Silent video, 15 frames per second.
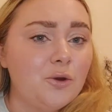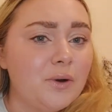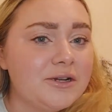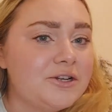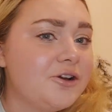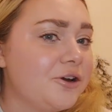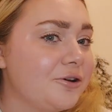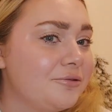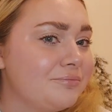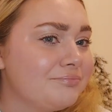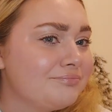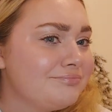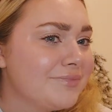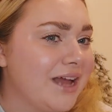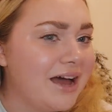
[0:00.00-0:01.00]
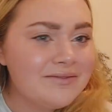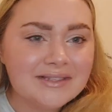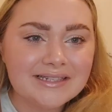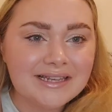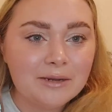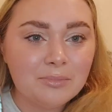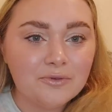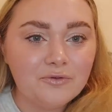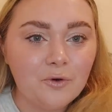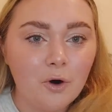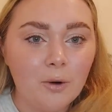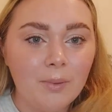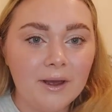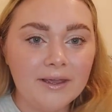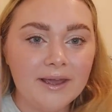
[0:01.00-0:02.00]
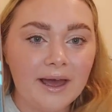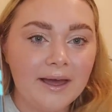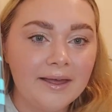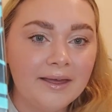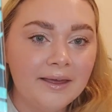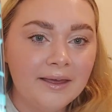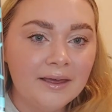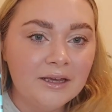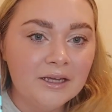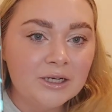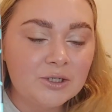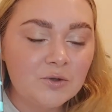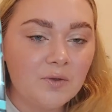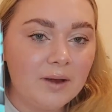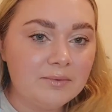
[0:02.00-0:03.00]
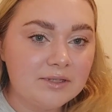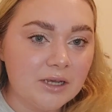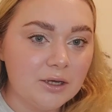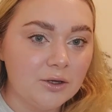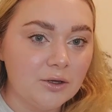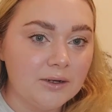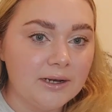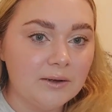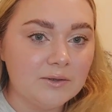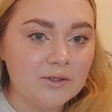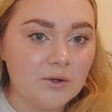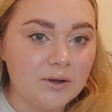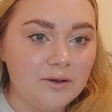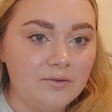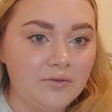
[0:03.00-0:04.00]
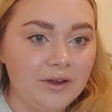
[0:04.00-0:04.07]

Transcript: I don't know, I haven't seen it before, but yeah, just thought that was a good little stocking